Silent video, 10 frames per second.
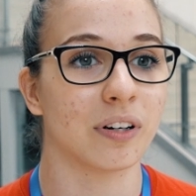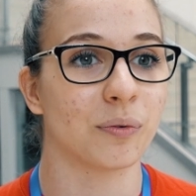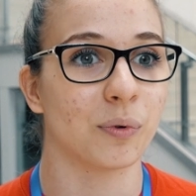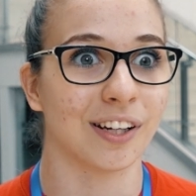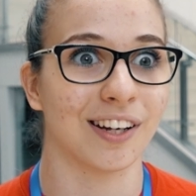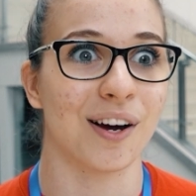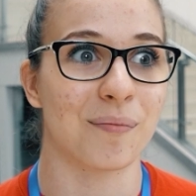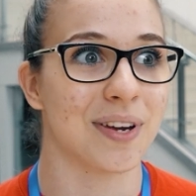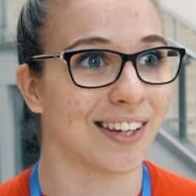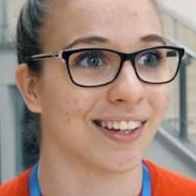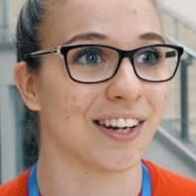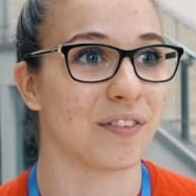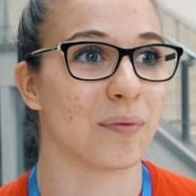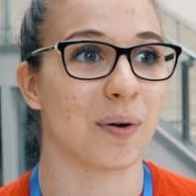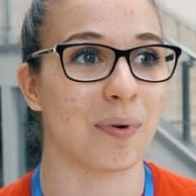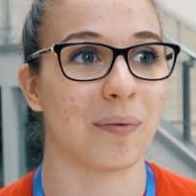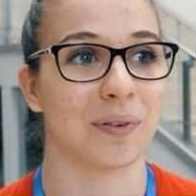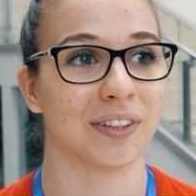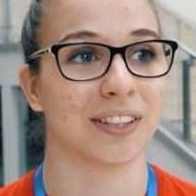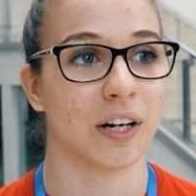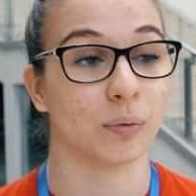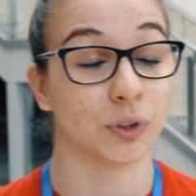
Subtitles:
we're working on making it even more popular at